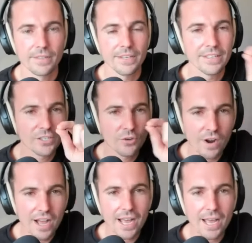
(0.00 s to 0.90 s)

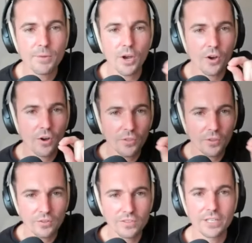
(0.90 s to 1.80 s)
described all
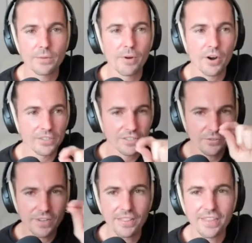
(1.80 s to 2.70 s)
those little parts,
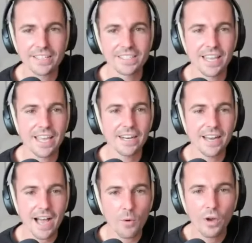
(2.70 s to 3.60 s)
you've done that
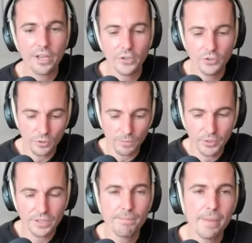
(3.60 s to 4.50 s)
scan, I want you to
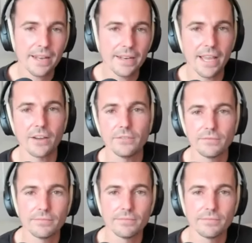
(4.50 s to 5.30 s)
put the pen down.